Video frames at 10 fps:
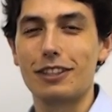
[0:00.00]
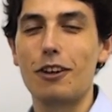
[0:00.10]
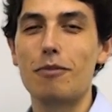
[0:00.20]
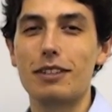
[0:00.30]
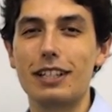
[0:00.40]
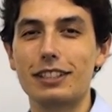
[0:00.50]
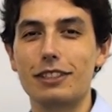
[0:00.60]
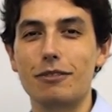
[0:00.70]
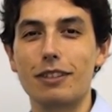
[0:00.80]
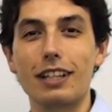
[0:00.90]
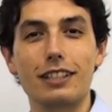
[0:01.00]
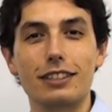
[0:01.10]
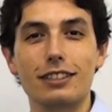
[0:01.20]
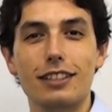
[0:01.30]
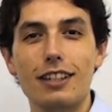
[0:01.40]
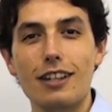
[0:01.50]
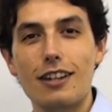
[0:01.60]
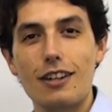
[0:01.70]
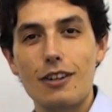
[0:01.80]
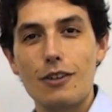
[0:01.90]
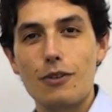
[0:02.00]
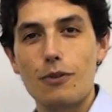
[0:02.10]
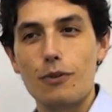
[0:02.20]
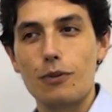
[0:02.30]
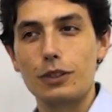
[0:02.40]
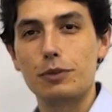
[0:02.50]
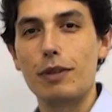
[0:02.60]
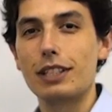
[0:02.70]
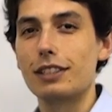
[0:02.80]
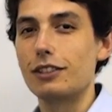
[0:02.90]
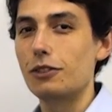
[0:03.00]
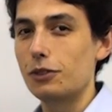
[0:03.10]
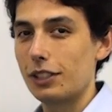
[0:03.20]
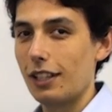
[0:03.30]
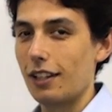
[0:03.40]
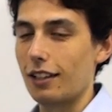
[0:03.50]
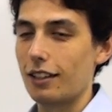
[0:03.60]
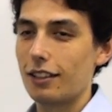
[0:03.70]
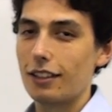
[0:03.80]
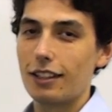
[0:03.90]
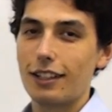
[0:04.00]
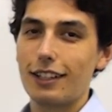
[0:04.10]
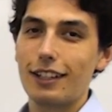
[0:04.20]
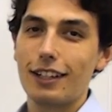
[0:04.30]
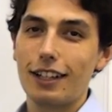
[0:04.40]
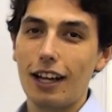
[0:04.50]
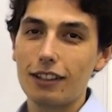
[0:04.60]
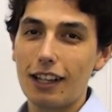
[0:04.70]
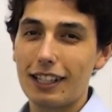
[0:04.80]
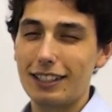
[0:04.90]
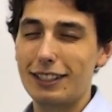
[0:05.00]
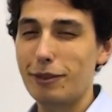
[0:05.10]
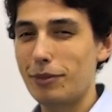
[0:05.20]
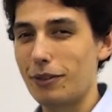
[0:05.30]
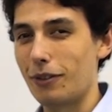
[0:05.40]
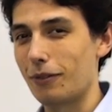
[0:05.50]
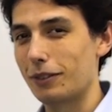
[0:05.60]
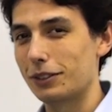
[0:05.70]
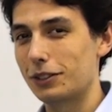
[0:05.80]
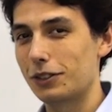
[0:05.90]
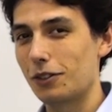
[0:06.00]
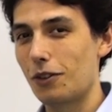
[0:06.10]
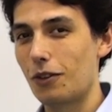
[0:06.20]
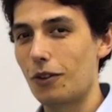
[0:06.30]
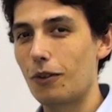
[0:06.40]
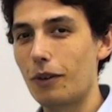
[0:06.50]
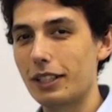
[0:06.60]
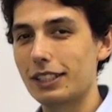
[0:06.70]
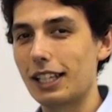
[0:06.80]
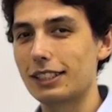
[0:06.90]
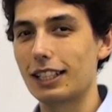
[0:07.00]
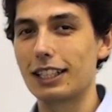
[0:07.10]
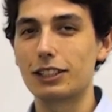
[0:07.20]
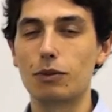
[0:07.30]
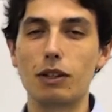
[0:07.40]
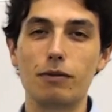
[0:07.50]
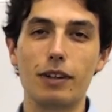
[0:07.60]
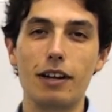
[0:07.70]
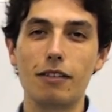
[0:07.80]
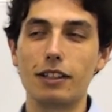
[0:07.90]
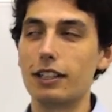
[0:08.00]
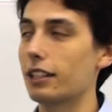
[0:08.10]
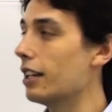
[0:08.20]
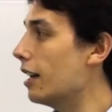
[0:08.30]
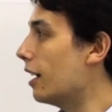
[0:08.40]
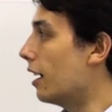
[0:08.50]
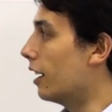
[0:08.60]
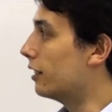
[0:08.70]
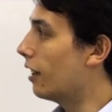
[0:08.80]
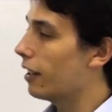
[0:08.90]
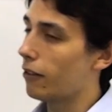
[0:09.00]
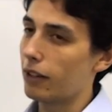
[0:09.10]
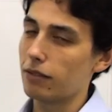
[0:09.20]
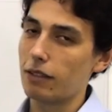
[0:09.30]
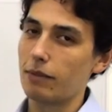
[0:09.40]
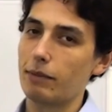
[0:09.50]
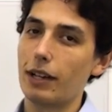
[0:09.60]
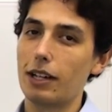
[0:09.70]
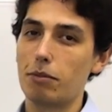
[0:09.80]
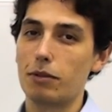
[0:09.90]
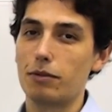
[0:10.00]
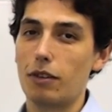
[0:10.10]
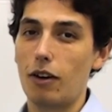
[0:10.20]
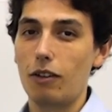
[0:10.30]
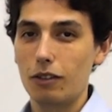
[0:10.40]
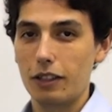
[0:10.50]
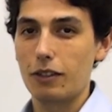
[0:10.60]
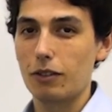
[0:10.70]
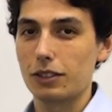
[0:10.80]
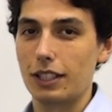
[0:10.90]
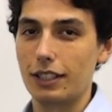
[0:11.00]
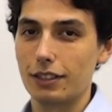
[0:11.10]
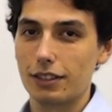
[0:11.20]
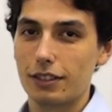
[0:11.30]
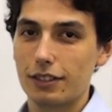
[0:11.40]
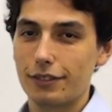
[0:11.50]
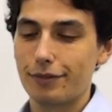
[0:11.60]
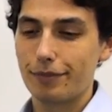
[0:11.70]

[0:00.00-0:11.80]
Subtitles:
is a combination of letters which makes a new sound. Unlike a diphthong, which always has at least one vowel in it, a digraph can be made up of only consonants.